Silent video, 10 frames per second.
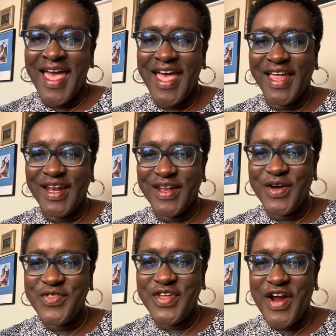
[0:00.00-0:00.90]

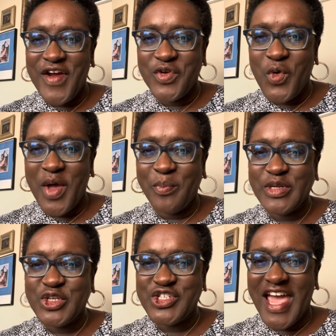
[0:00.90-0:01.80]
Hello there, everyone.
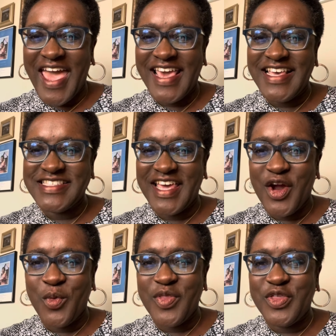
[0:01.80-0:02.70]
Patricia Hayes
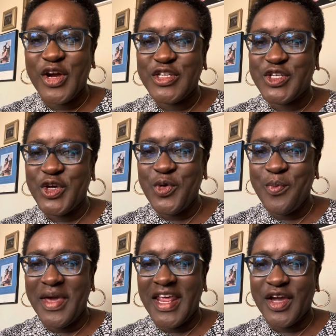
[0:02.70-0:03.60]
here with your two
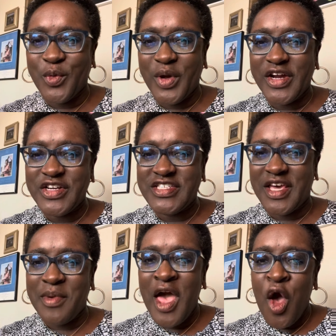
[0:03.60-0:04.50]
minute career
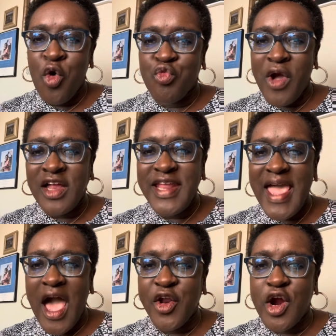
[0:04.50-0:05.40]
tip,
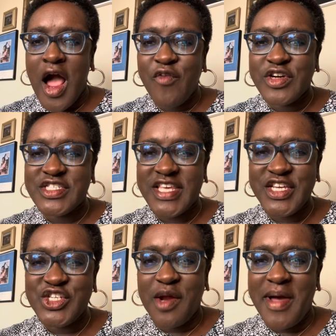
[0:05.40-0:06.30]
rounding out our
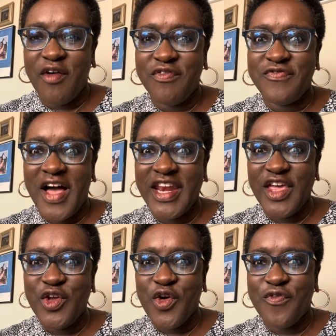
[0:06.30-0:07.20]
conversation about
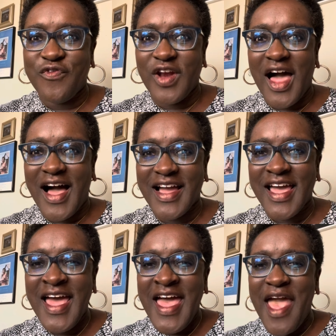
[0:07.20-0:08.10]
finding your
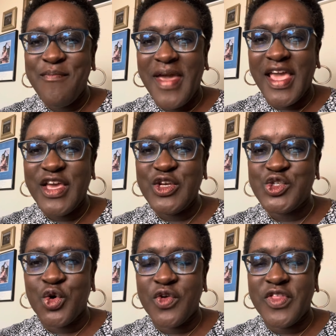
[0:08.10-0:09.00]
flock and making
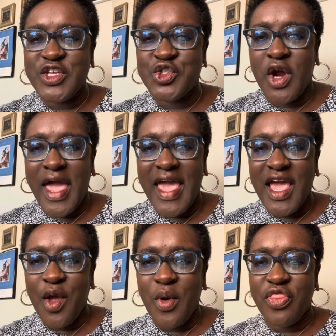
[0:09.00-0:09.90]
sure that you're
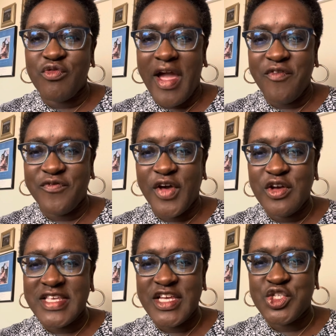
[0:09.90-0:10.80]
hanging with the right
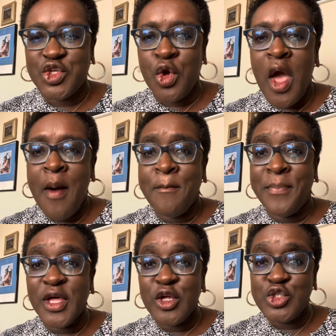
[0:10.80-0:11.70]
folks as you
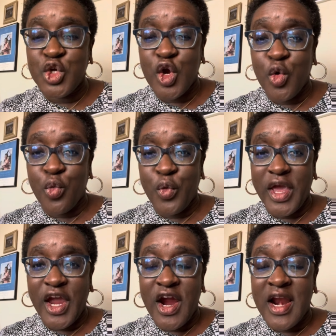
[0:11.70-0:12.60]
build your
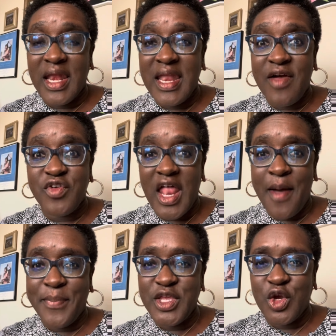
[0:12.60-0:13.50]
career, level
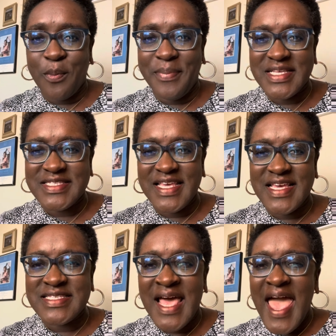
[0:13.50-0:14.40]
up in your
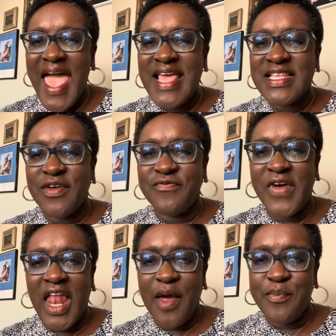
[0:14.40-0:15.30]
business, and
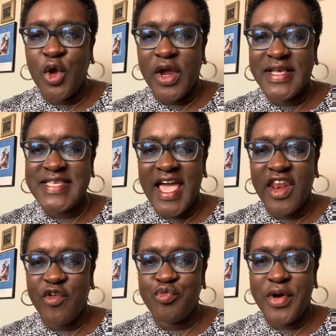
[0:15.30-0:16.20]
develop your
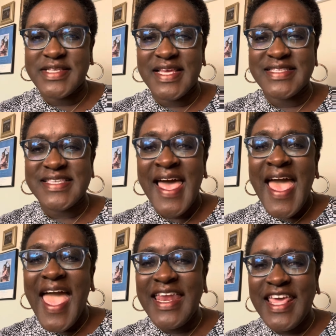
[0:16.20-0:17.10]
executive presence.
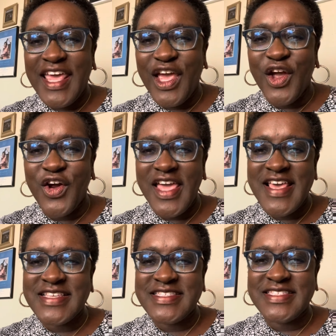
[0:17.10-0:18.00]
And here
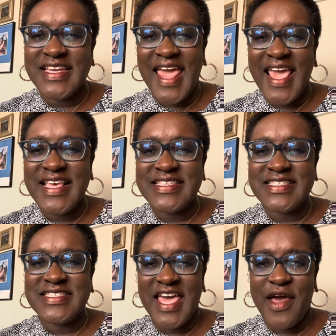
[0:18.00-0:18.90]
is
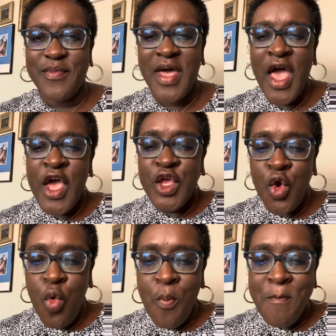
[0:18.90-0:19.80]
today's tip.
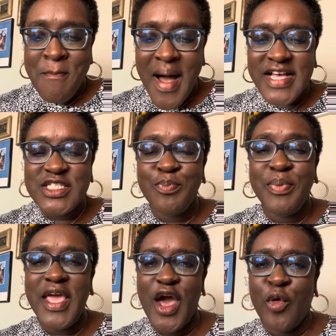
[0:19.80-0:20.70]
You must
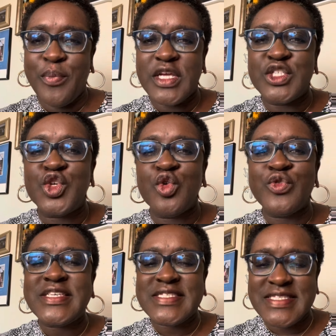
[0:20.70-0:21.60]
be open to
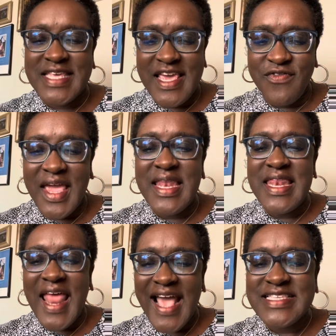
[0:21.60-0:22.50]

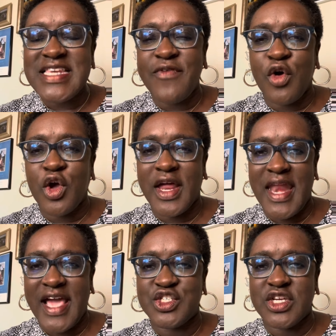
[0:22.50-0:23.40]
receiving next level
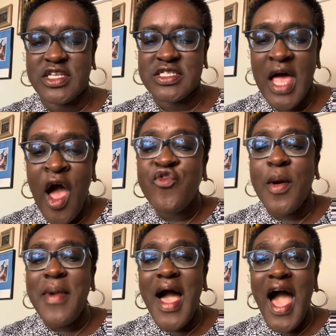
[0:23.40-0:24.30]
connections
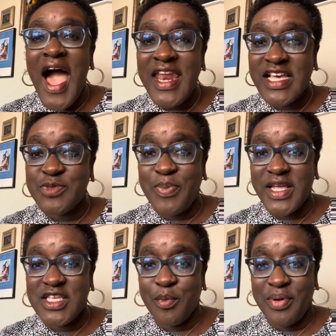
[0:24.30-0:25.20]
from
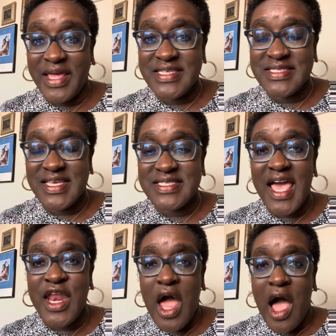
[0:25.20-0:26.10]
unexpected places
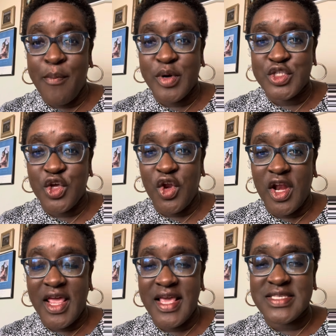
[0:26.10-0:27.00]
and
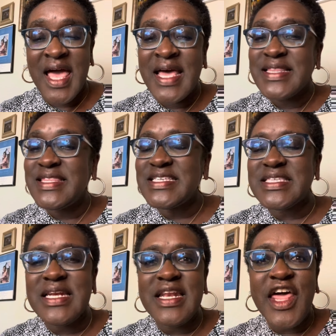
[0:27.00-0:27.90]
opportunities. This
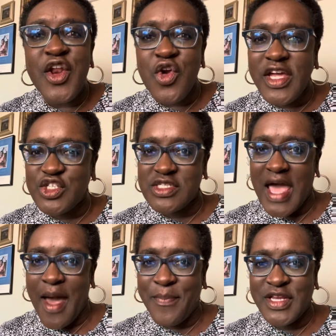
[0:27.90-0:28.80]
literally just
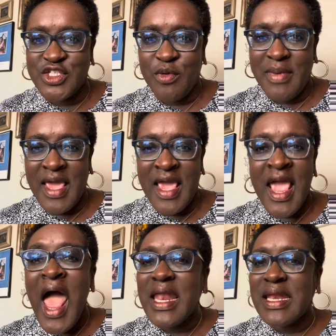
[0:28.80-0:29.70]
happened to
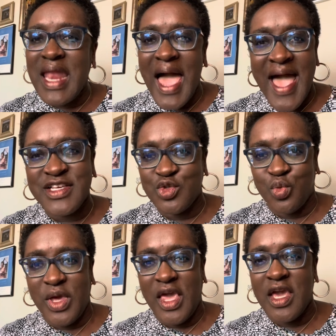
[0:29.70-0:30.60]
me last
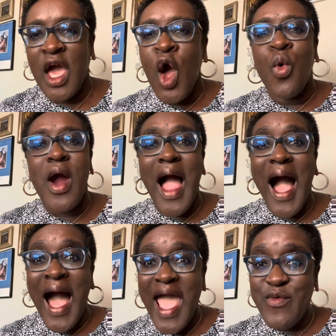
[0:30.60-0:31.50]
last week where
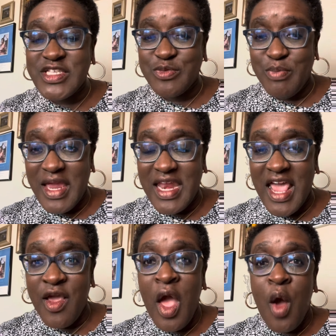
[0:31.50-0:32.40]
I was
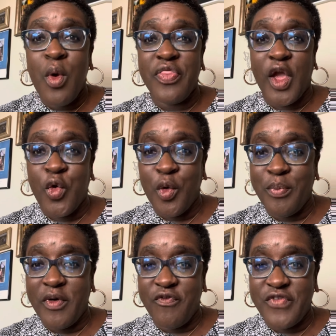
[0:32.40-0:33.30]
meeting with a
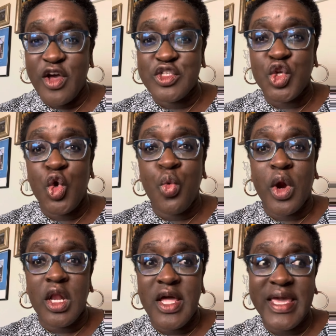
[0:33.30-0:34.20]
group of folks who
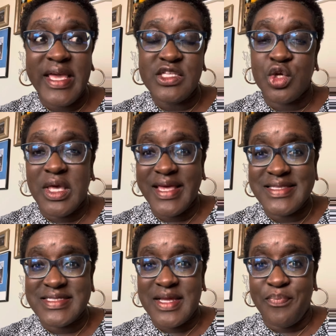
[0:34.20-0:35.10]
were looking to
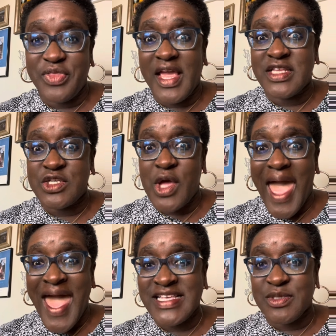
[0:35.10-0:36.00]
get something and
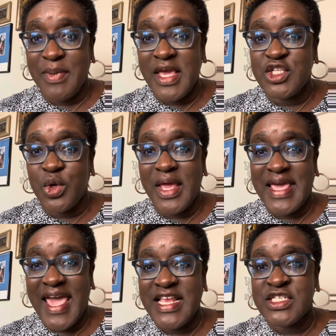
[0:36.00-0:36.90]
to ask me to
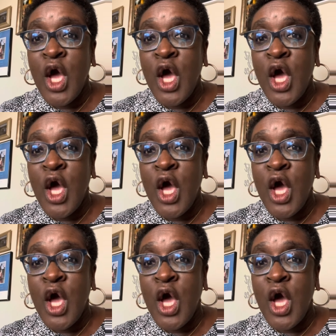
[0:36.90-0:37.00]
engage